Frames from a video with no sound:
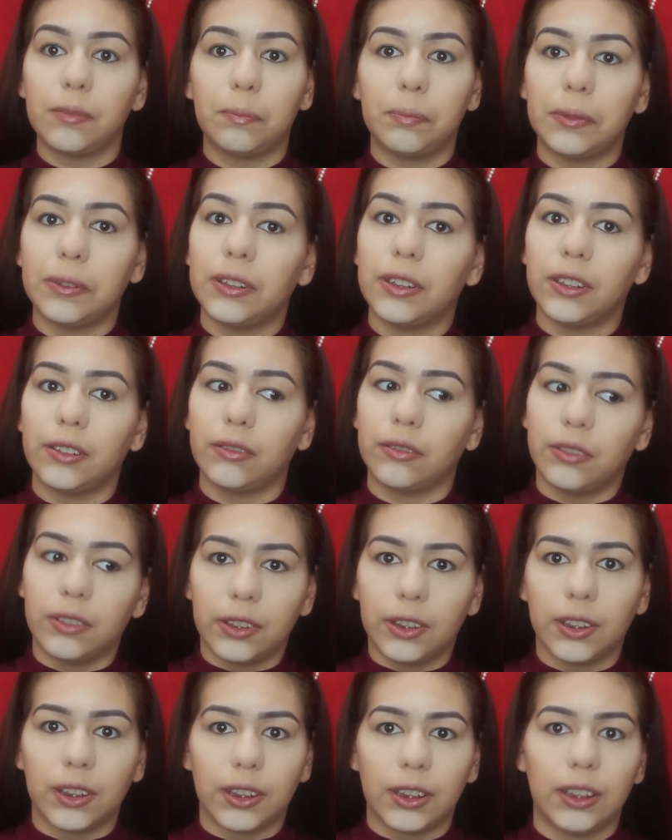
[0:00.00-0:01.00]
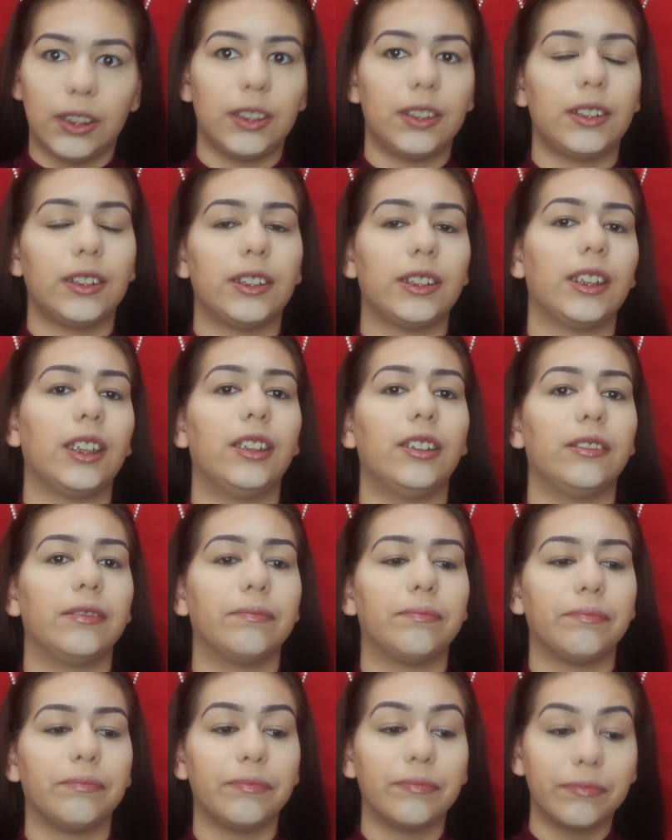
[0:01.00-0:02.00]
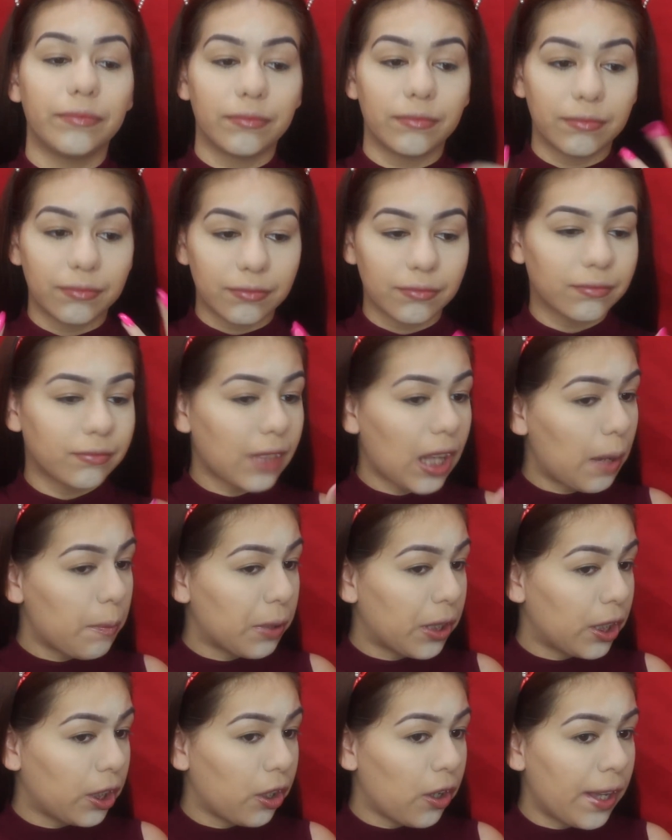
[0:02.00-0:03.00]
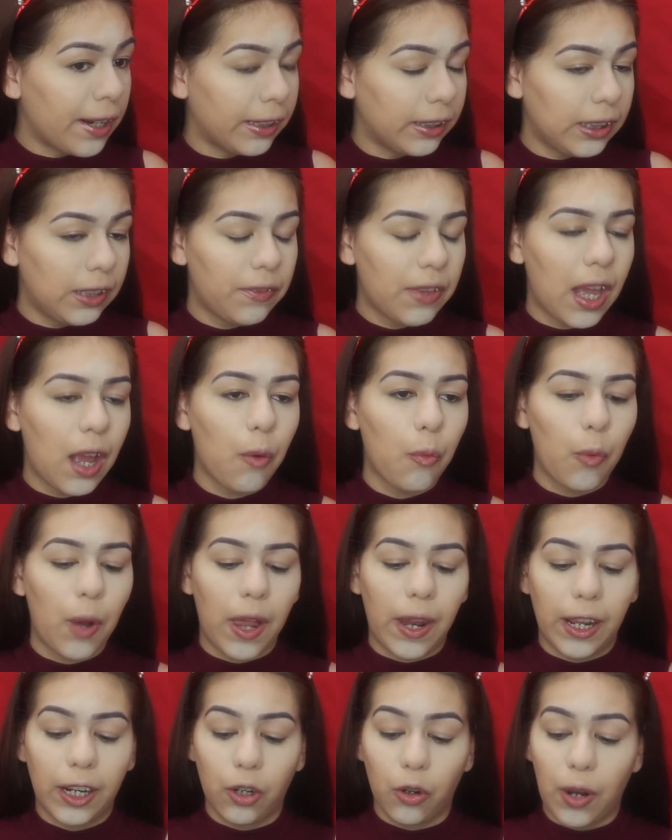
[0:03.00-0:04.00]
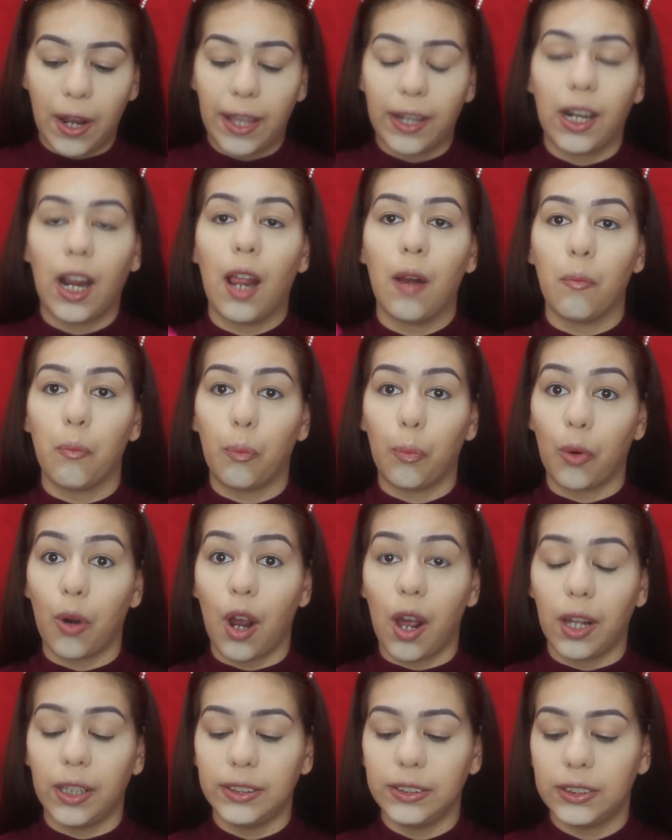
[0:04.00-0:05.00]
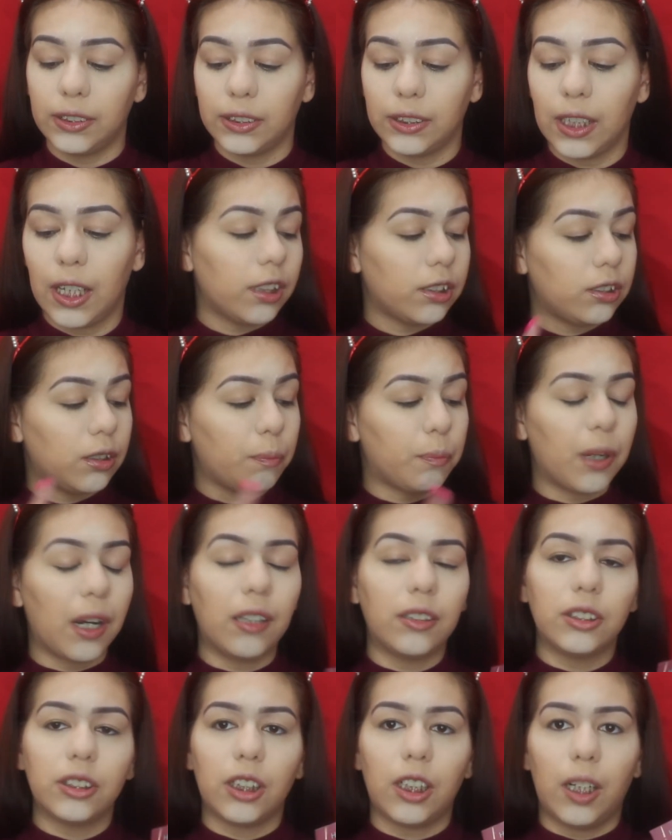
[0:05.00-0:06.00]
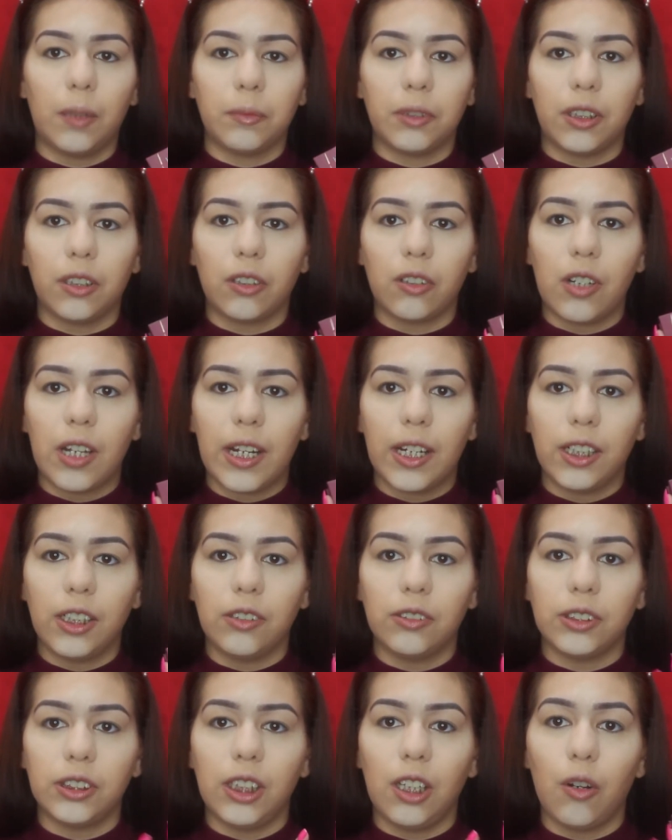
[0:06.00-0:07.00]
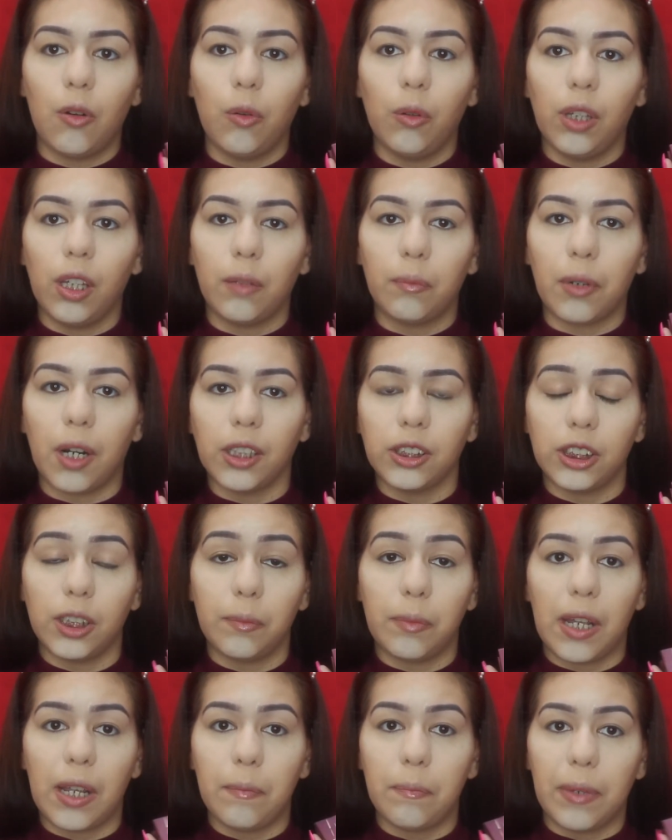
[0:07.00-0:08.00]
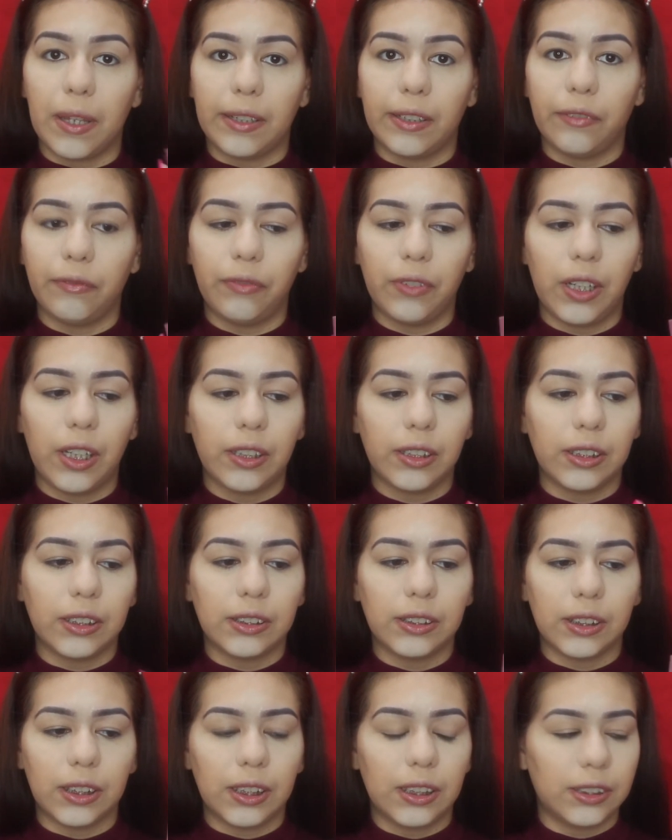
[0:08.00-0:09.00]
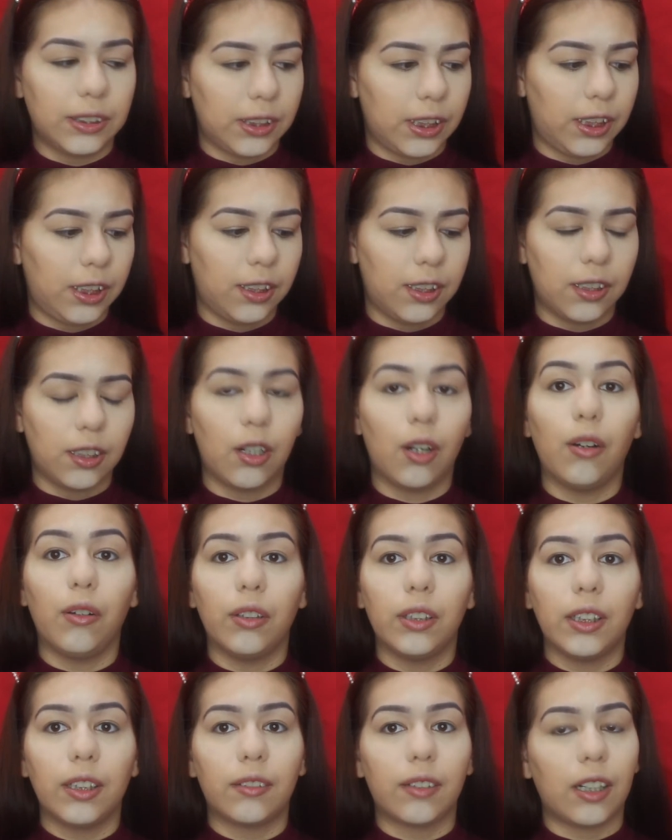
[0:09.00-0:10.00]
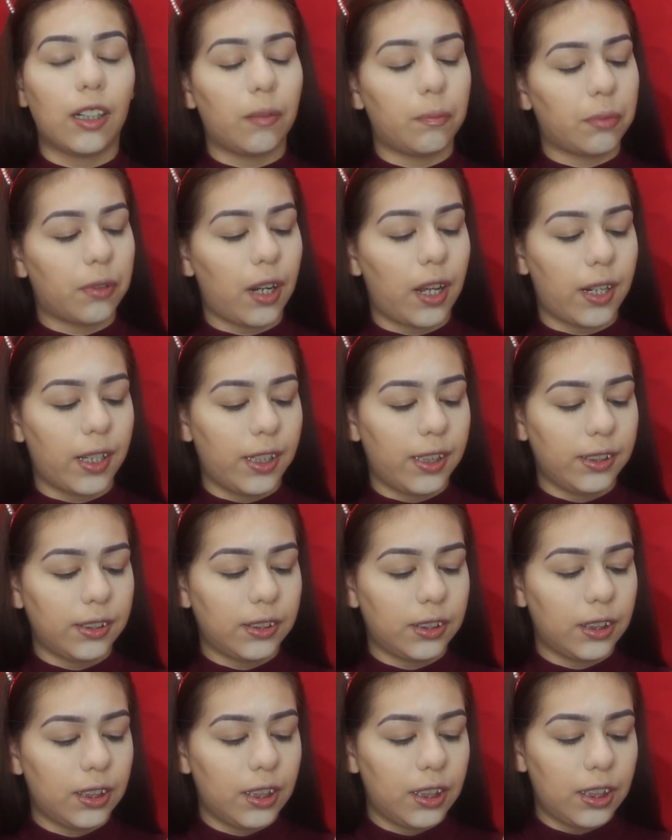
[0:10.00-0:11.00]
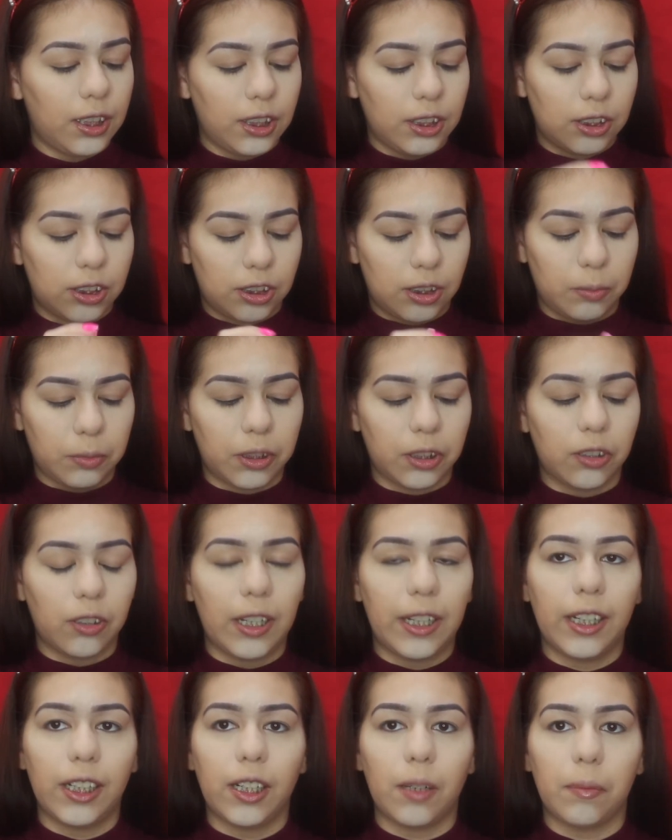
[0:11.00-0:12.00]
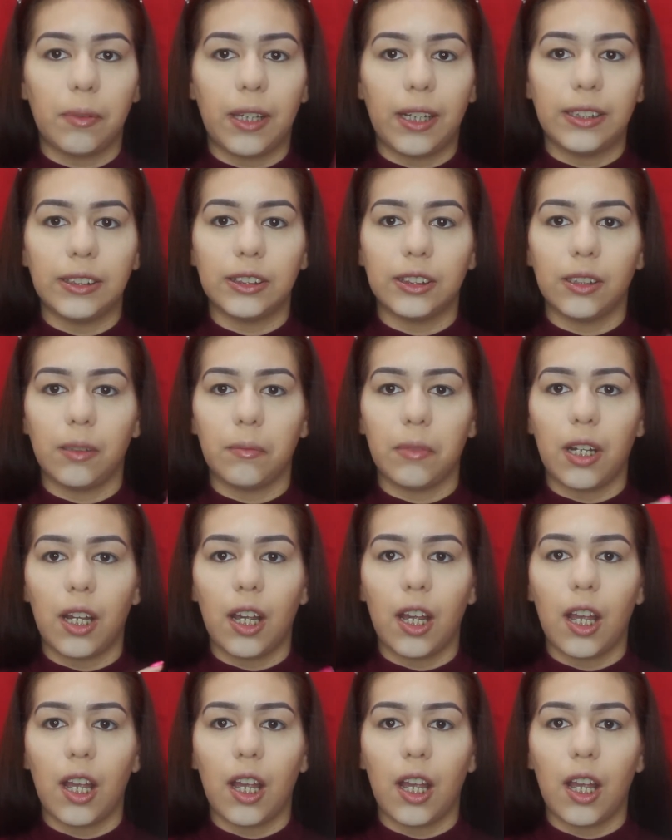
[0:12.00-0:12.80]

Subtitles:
bit oily. So I'm going to go ahead and leave that while I go ahead and bronze. Now to bronzer, I'm going to go ahead and use the Hoola bronzer by Benefit. This is another Holy Grail product. So I'm going to go ahead and apply some